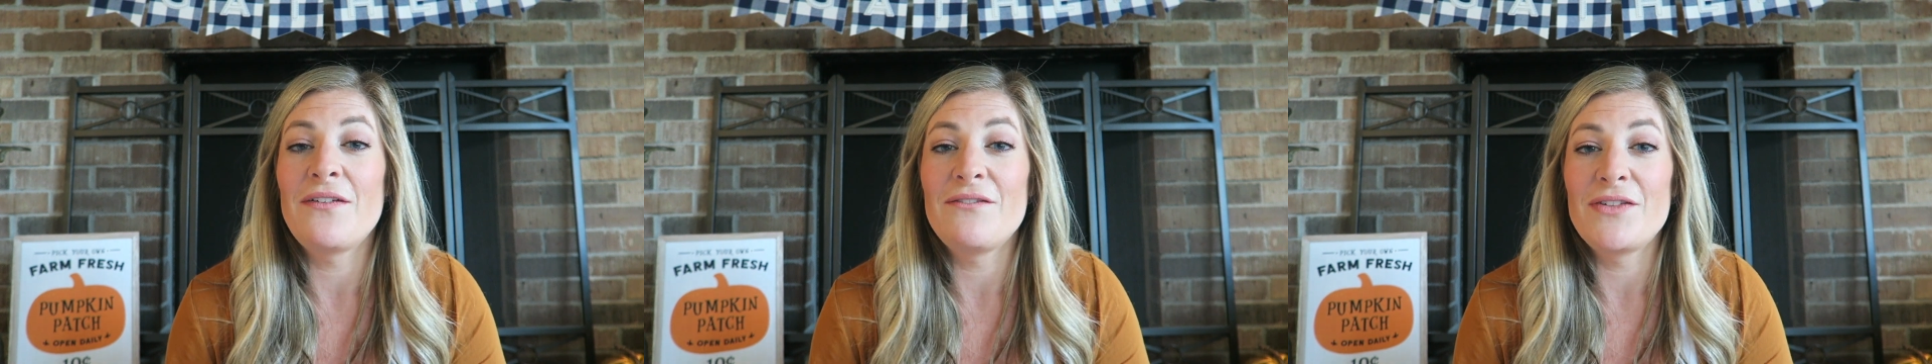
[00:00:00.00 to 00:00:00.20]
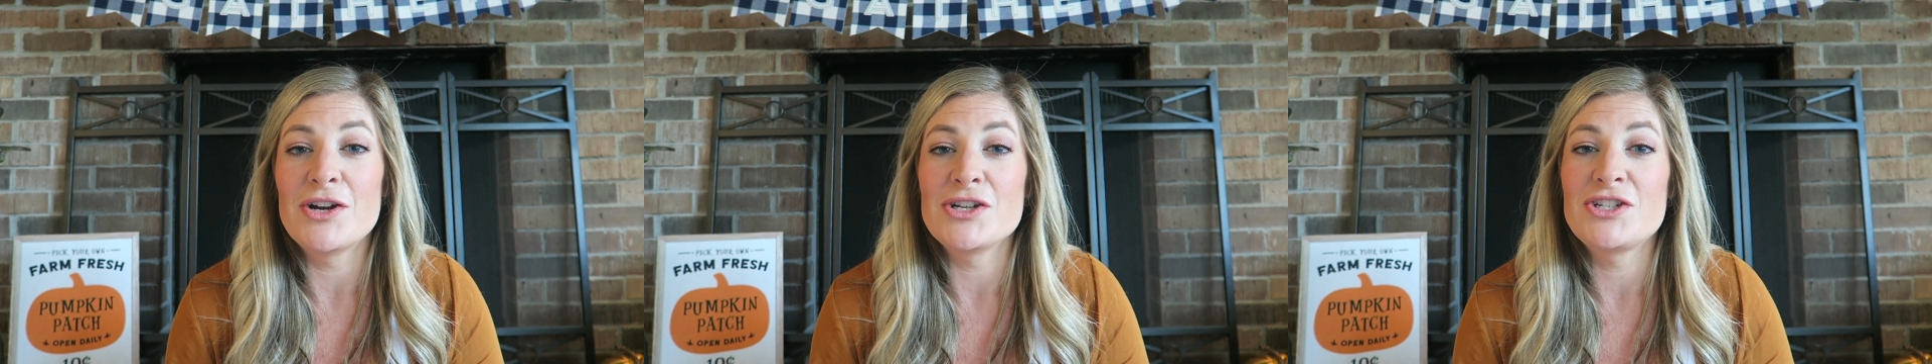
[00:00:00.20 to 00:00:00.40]

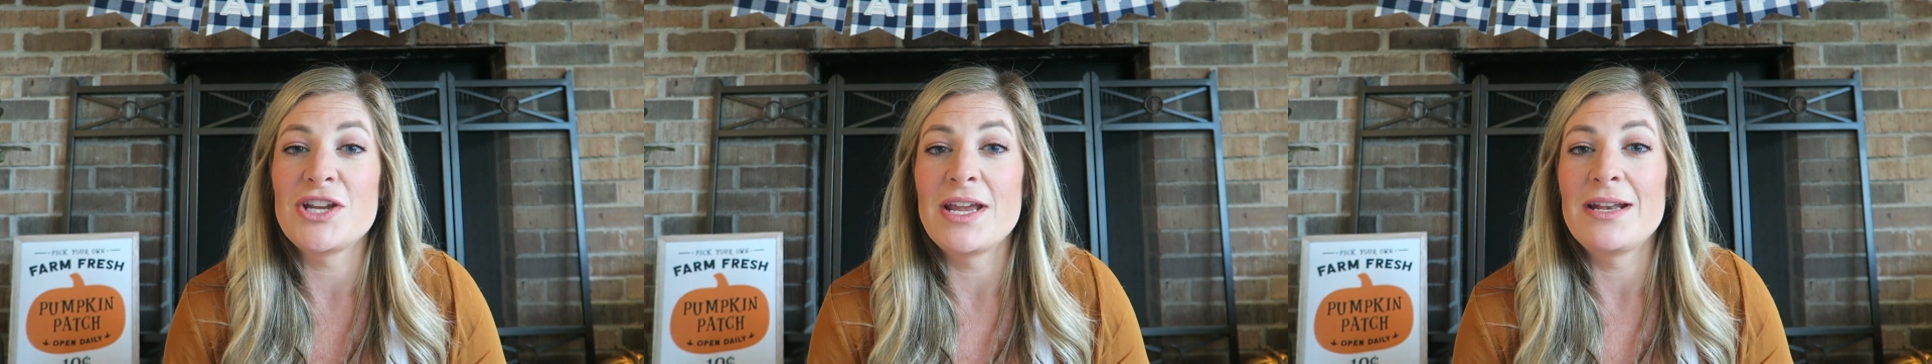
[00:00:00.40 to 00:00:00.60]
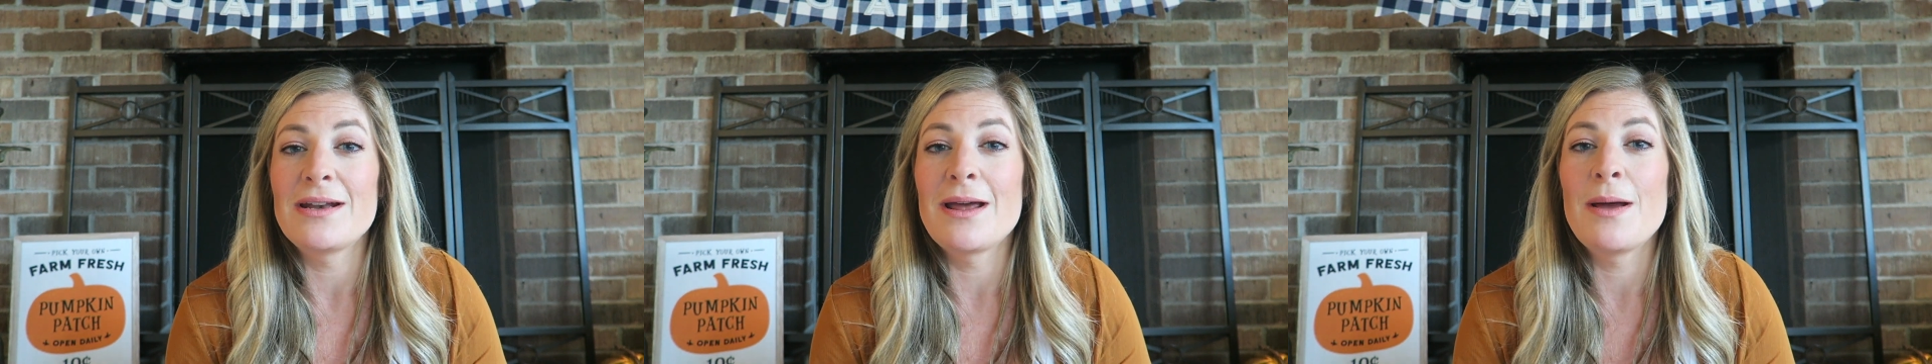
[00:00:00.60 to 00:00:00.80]

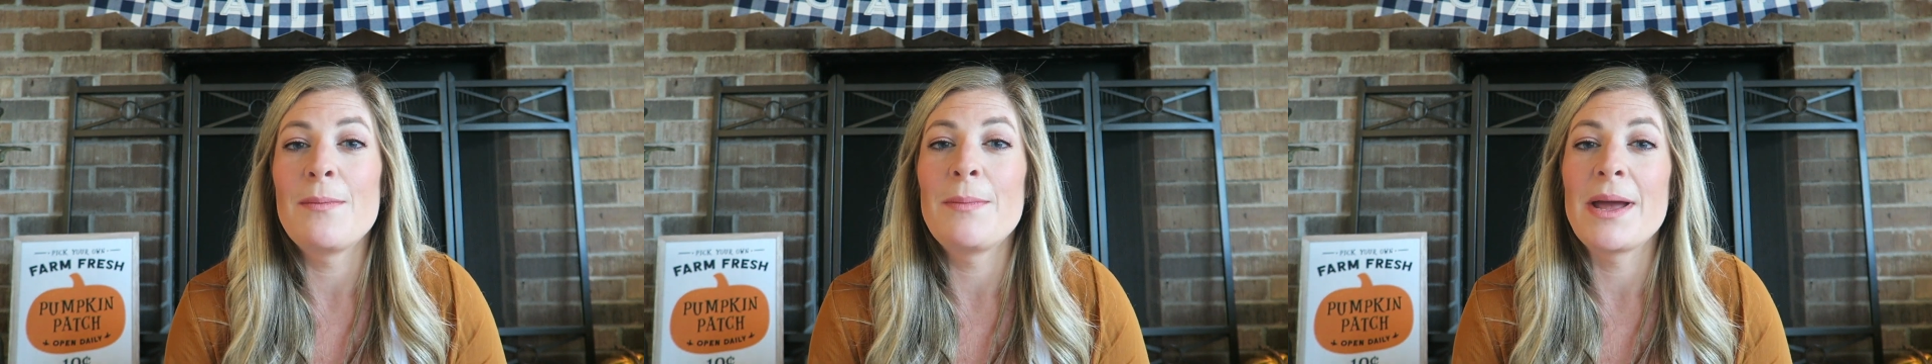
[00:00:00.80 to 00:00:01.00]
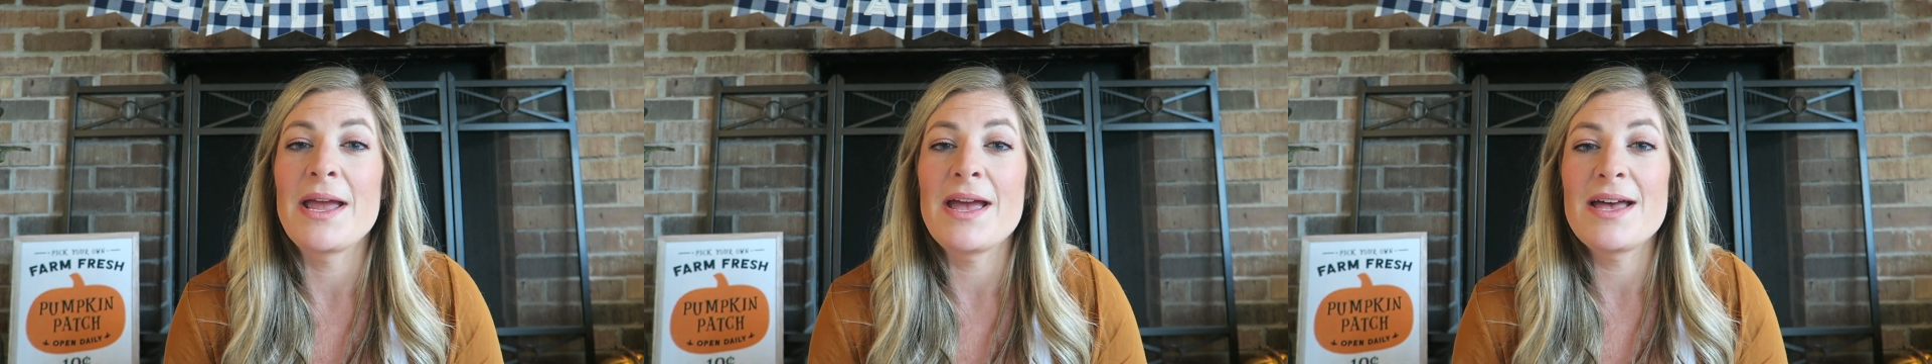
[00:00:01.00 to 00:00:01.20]
version,
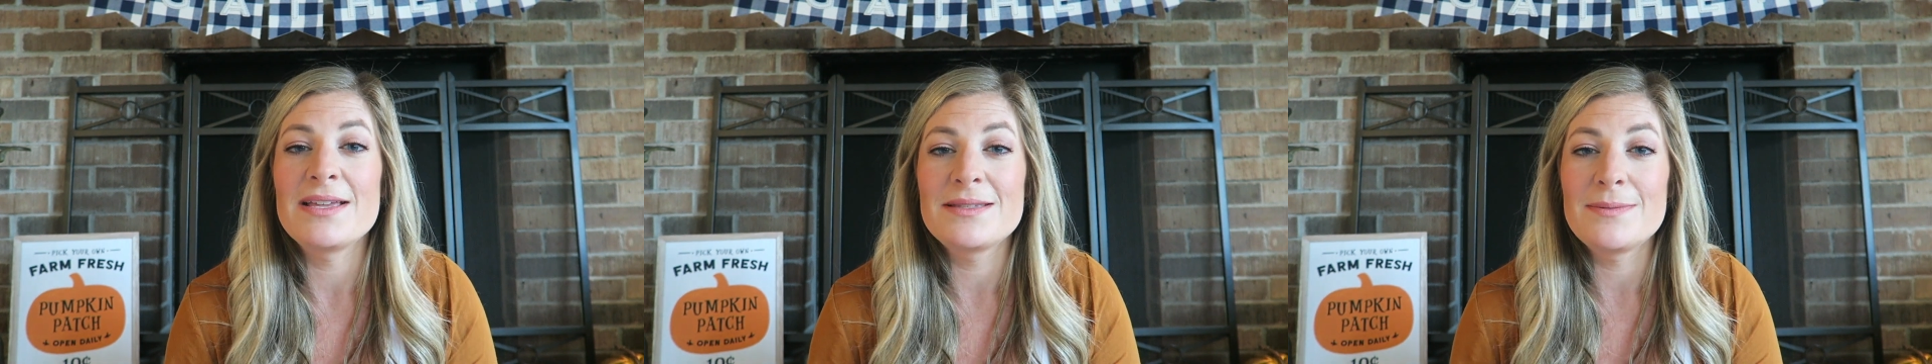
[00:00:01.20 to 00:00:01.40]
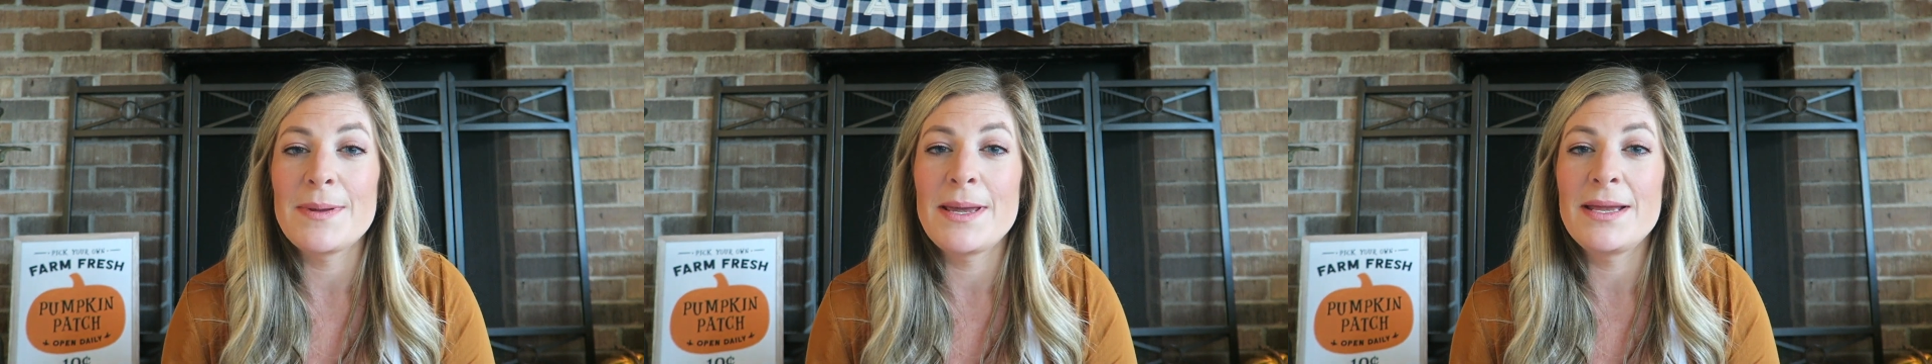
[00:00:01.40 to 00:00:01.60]
my
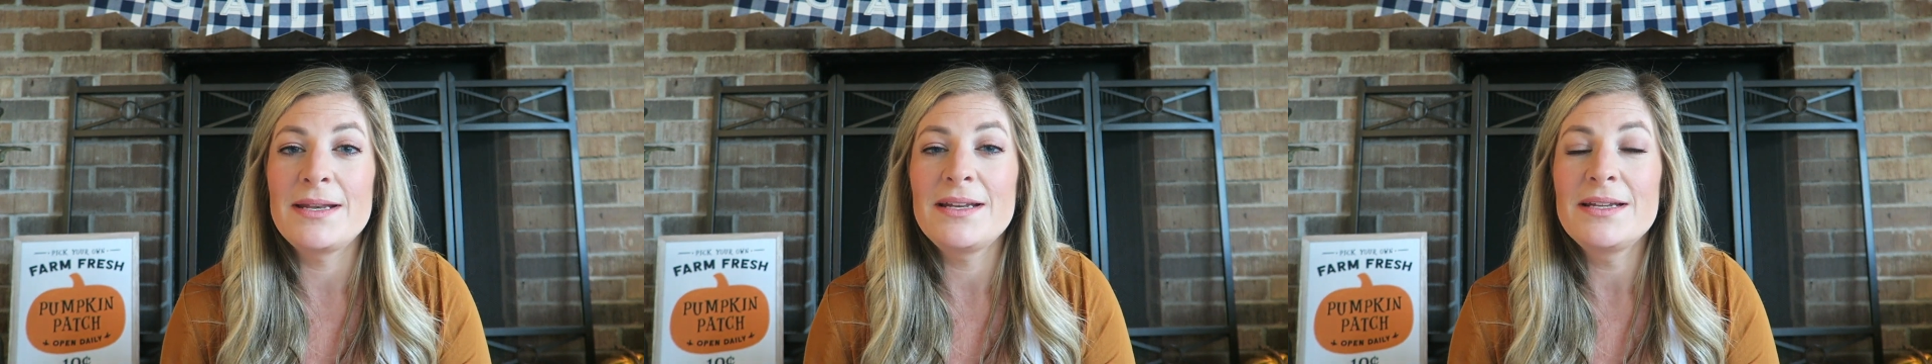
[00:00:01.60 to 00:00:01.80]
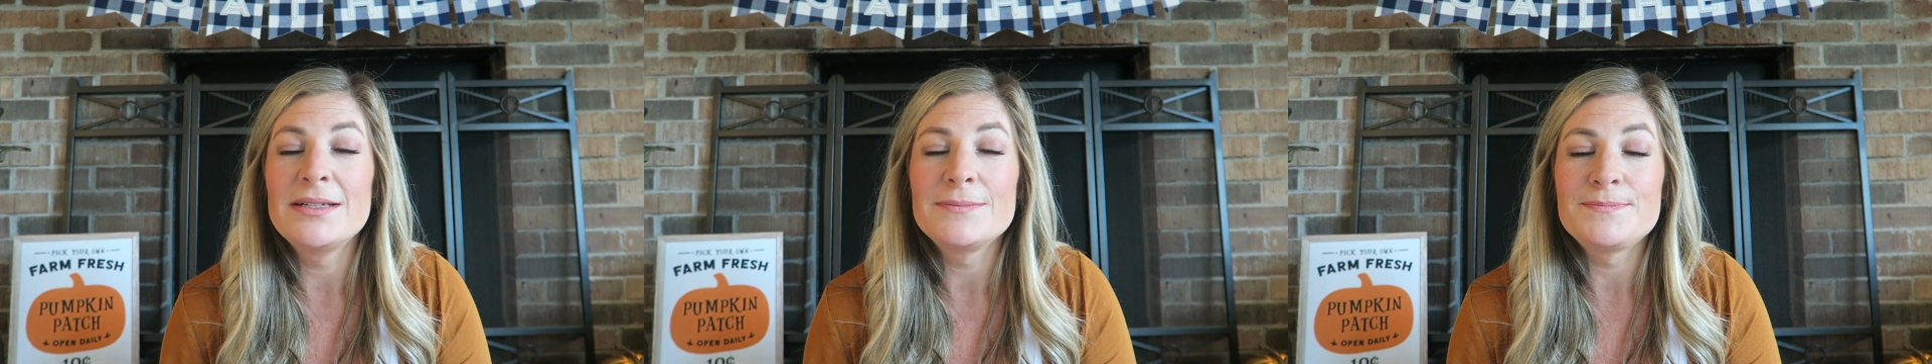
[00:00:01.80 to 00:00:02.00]

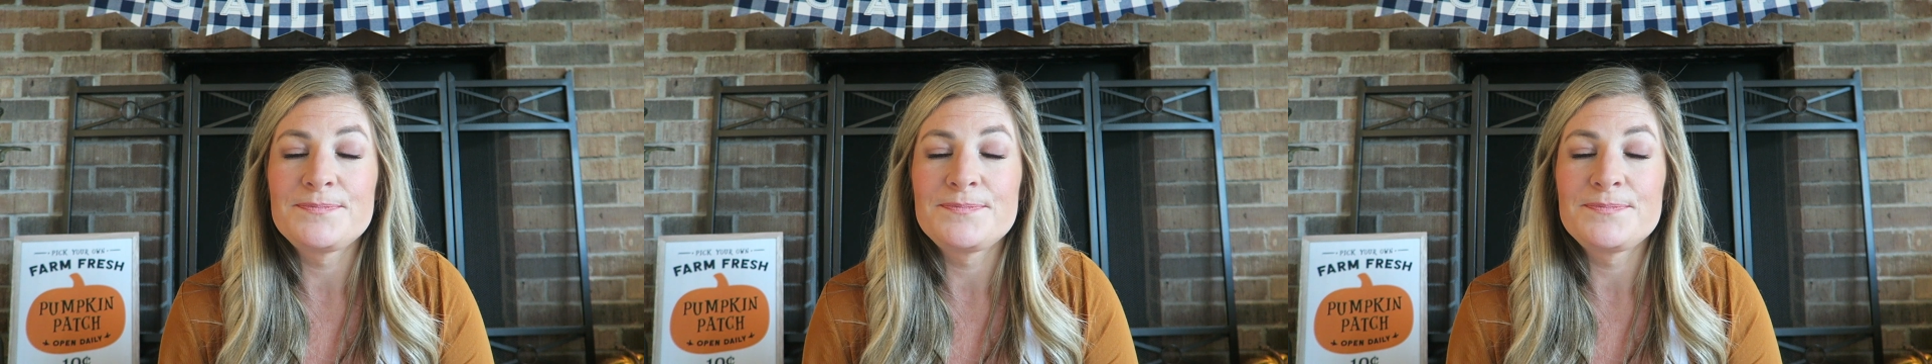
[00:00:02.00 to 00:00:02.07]
husband